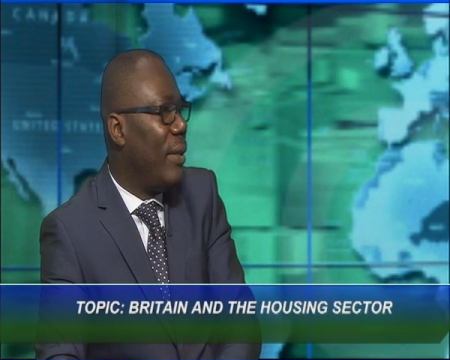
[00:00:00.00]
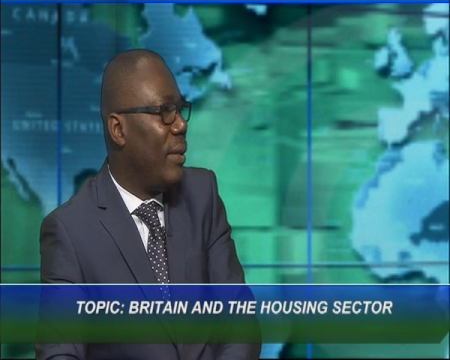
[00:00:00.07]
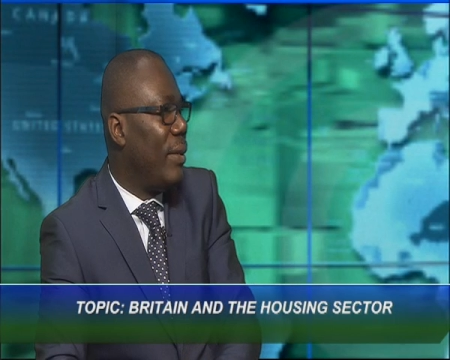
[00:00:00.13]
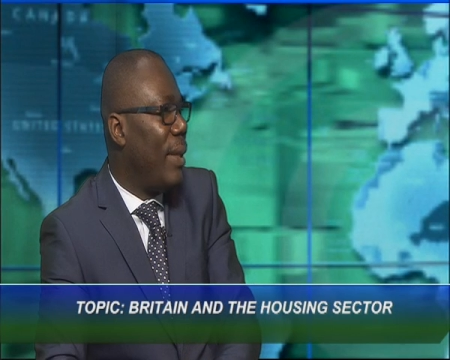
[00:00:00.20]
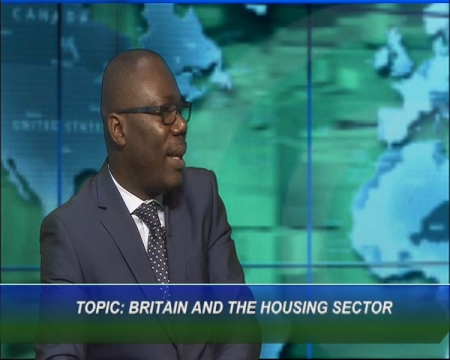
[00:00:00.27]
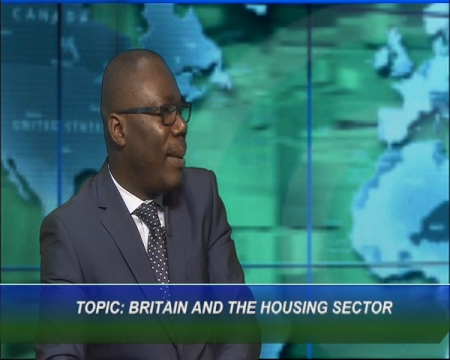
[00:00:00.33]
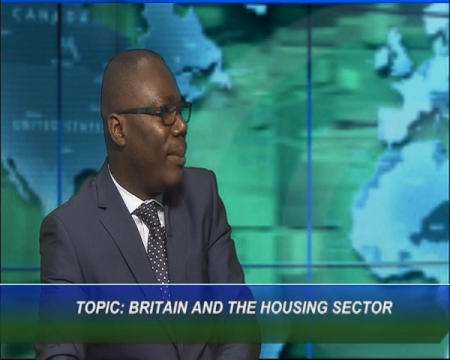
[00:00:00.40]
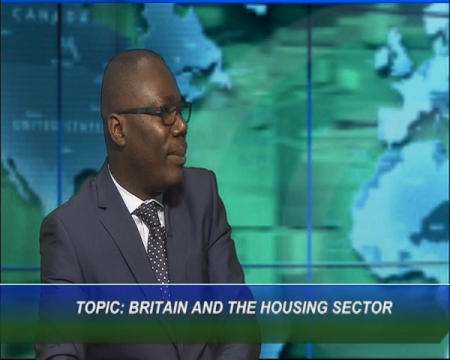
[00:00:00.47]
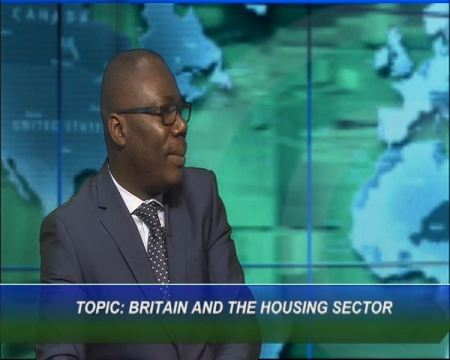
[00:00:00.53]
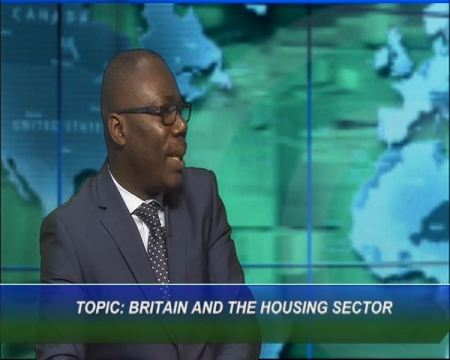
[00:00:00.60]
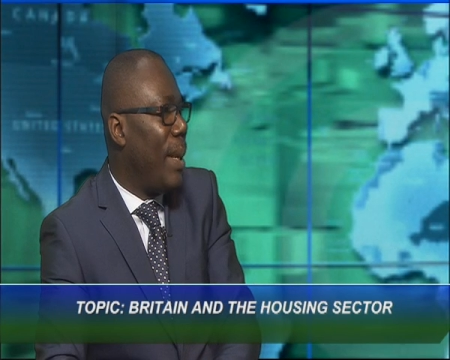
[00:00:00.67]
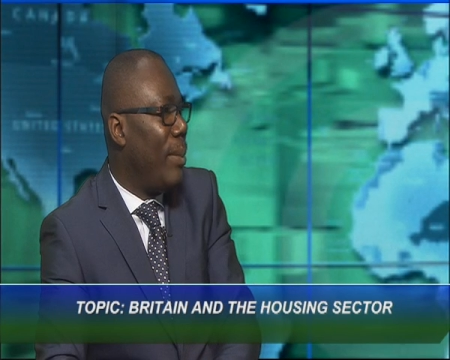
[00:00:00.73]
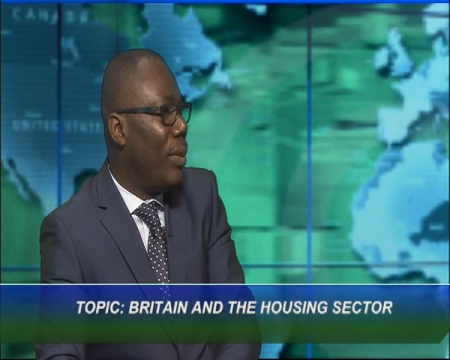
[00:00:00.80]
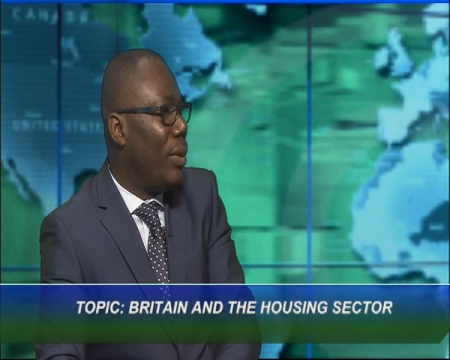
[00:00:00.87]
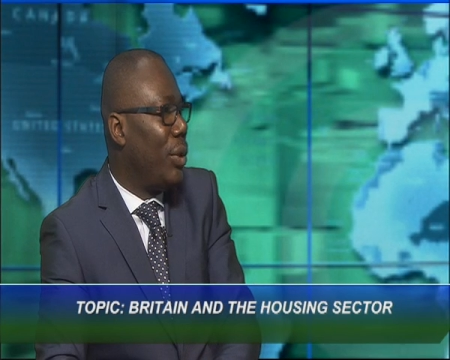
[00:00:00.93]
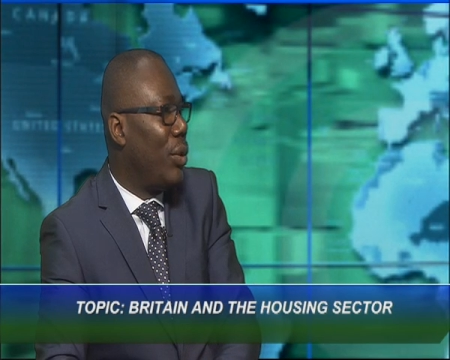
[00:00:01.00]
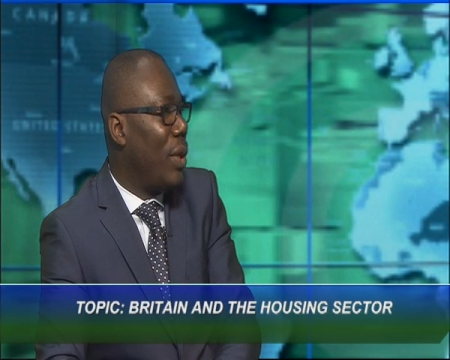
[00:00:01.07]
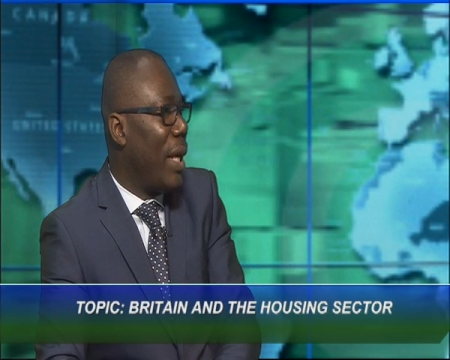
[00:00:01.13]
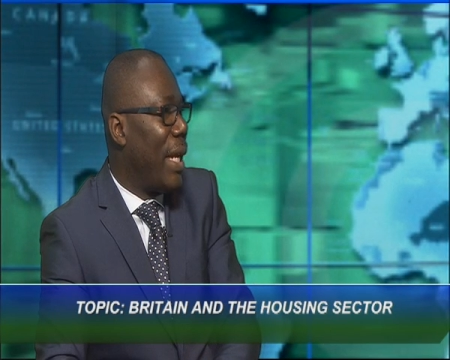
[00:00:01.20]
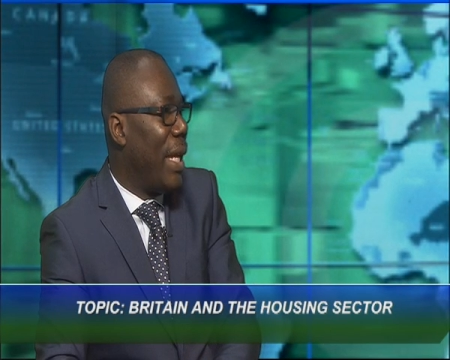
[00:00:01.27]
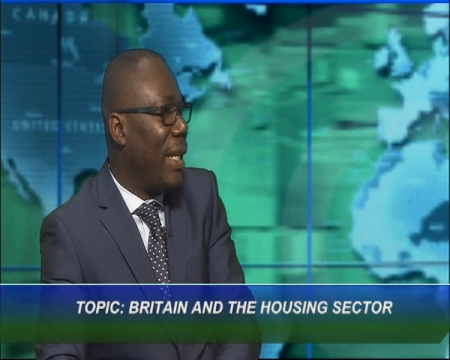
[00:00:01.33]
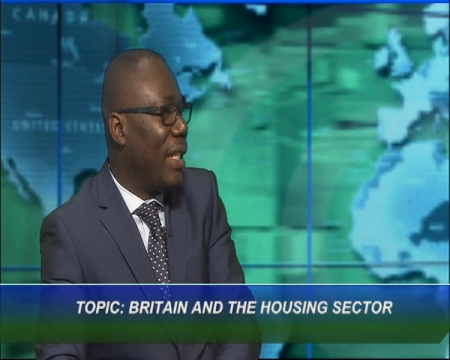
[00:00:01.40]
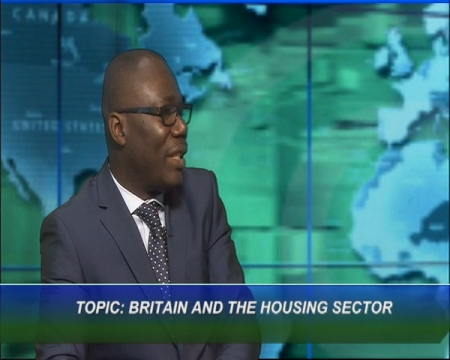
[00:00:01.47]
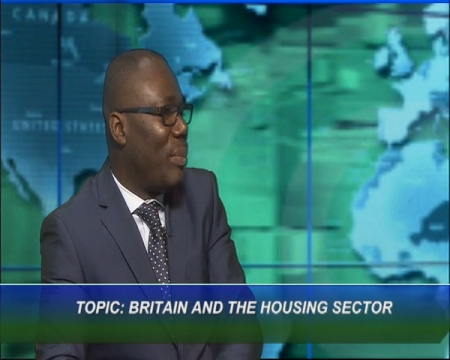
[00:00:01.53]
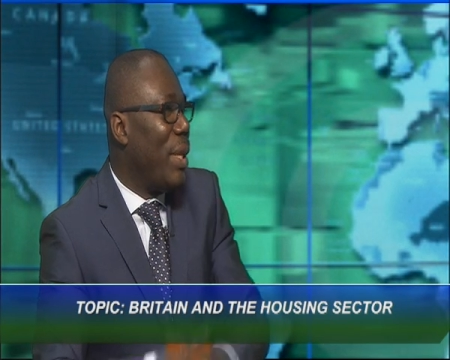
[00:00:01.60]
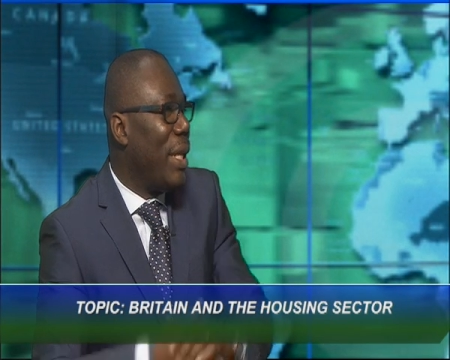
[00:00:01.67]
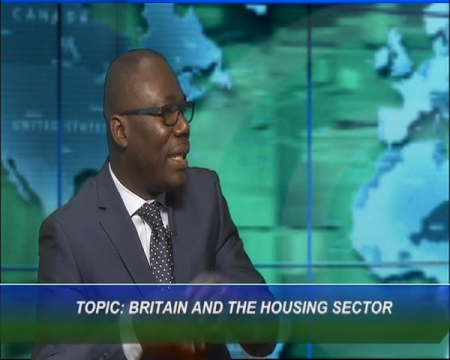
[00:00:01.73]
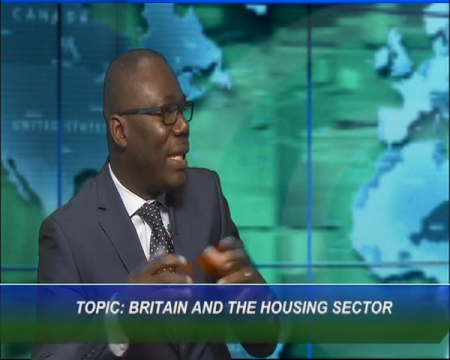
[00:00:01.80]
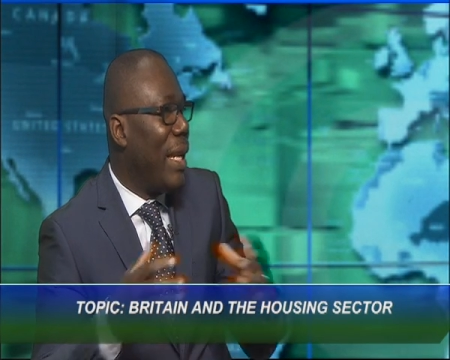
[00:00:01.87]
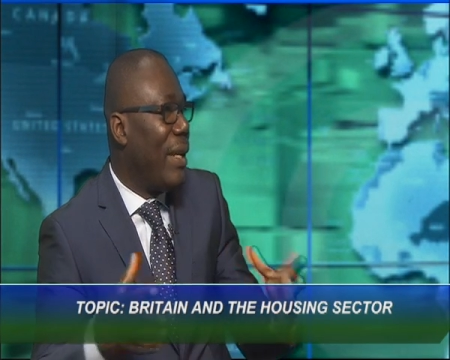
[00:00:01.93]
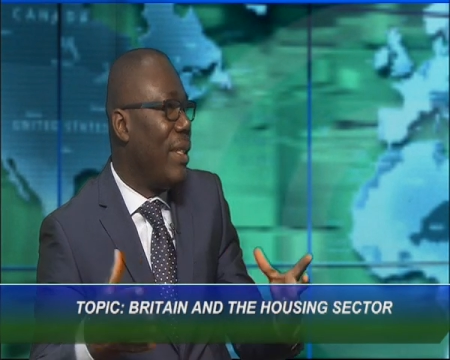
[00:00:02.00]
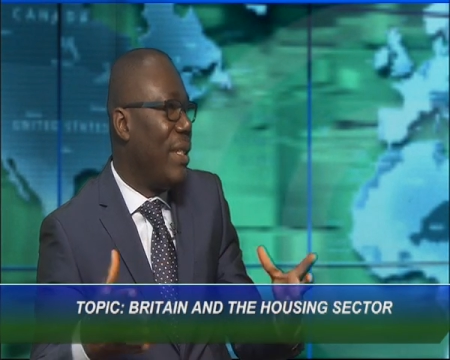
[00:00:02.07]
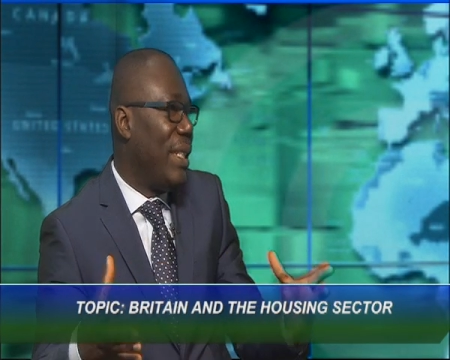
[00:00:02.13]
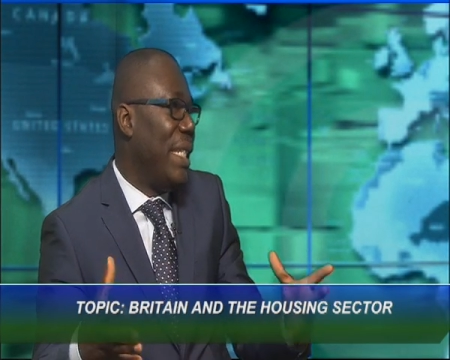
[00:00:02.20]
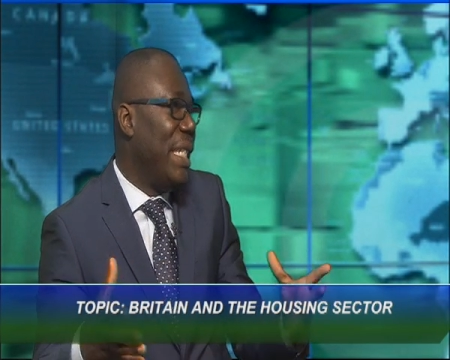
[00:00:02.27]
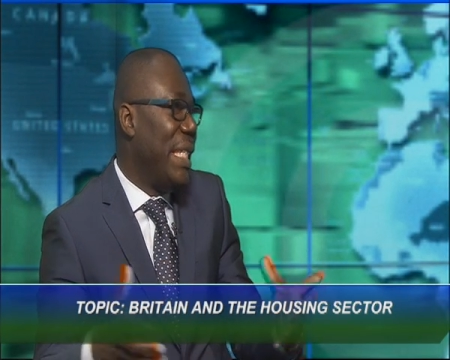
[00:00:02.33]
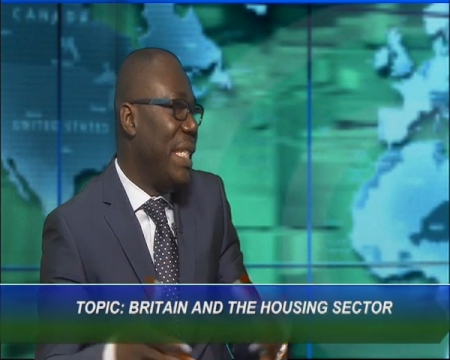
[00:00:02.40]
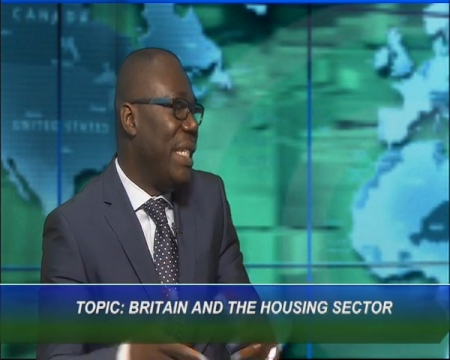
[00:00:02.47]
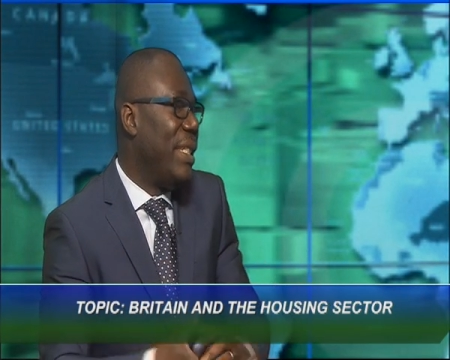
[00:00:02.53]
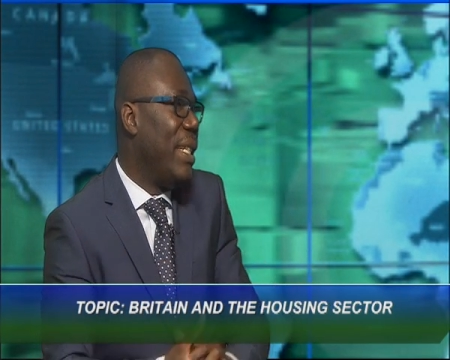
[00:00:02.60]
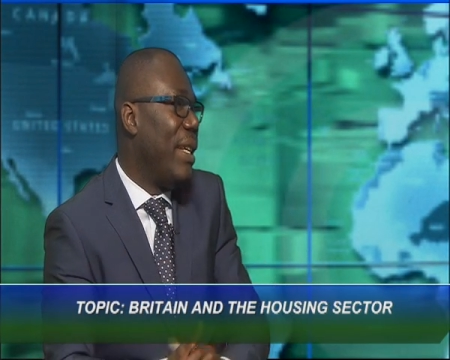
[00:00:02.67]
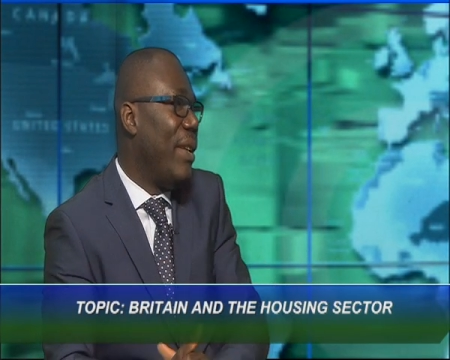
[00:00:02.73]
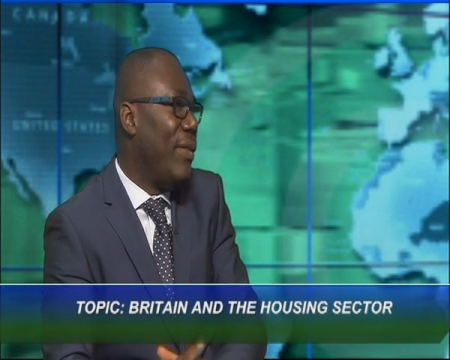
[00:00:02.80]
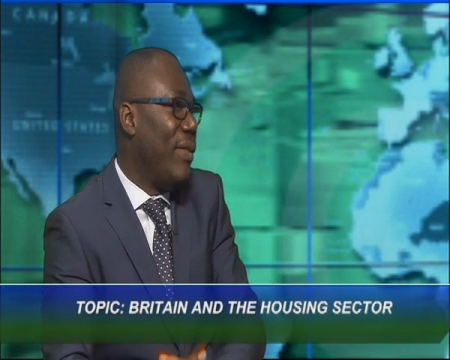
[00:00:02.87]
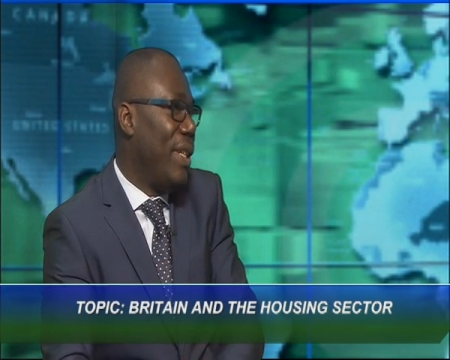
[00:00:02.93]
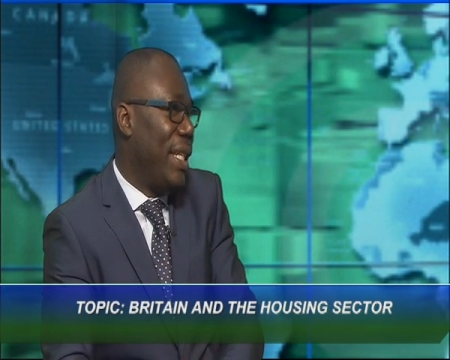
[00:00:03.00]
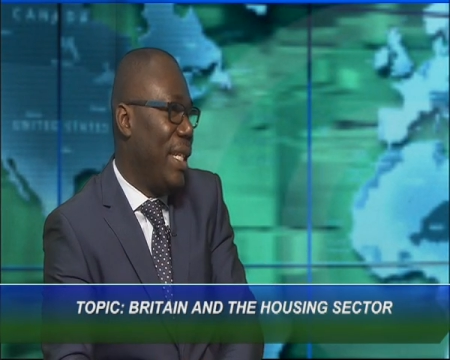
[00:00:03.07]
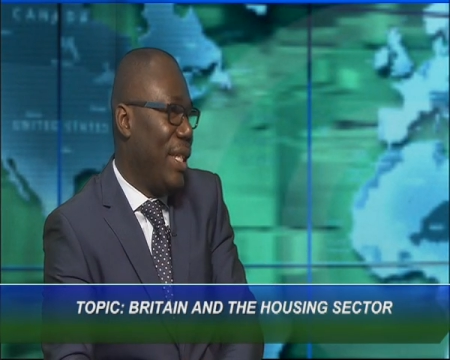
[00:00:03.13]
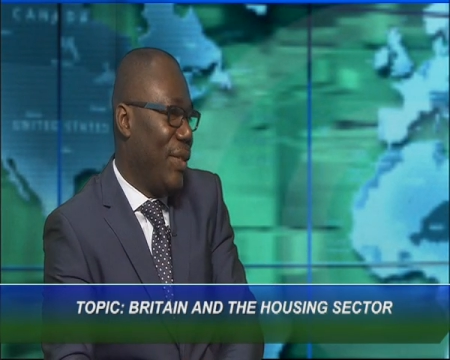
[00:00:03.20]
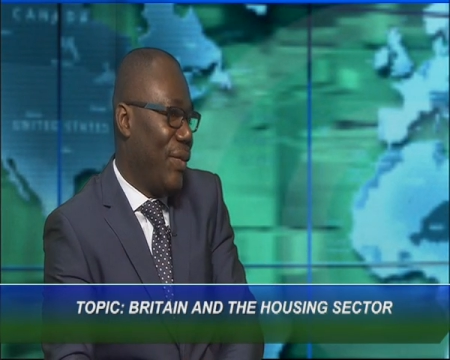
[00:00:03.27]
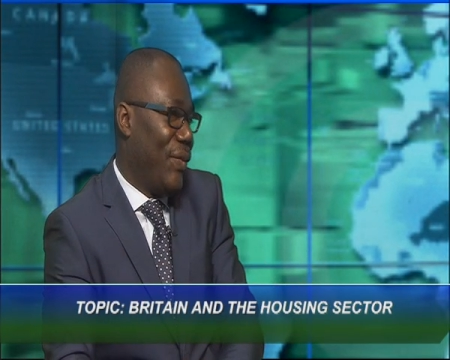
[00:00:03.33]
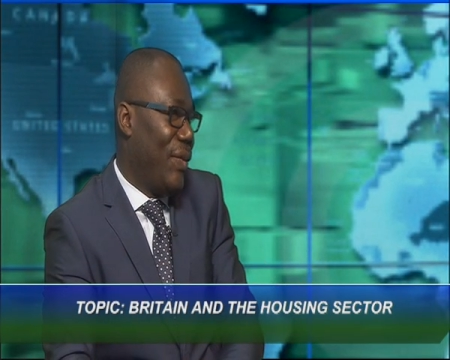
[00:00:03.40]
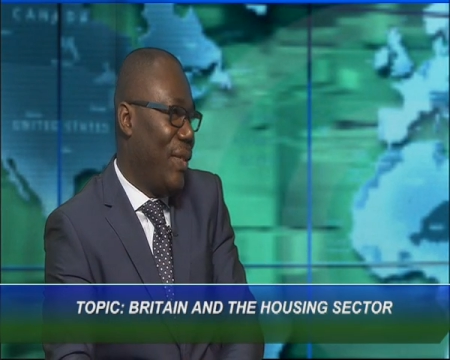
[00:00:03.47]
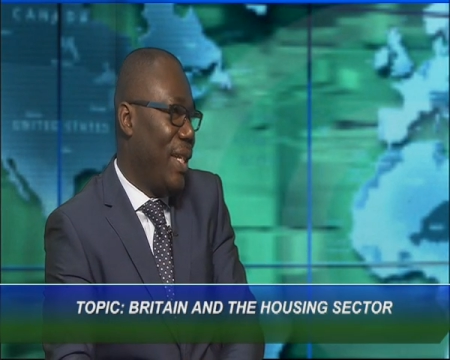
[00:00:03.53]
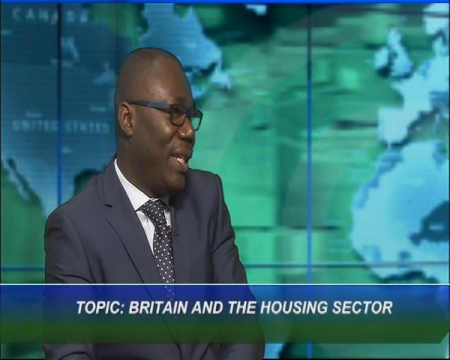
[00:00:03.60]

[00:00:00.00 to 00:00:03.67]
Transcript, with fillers: I'm, I'm not sure I can explain that in detail in this in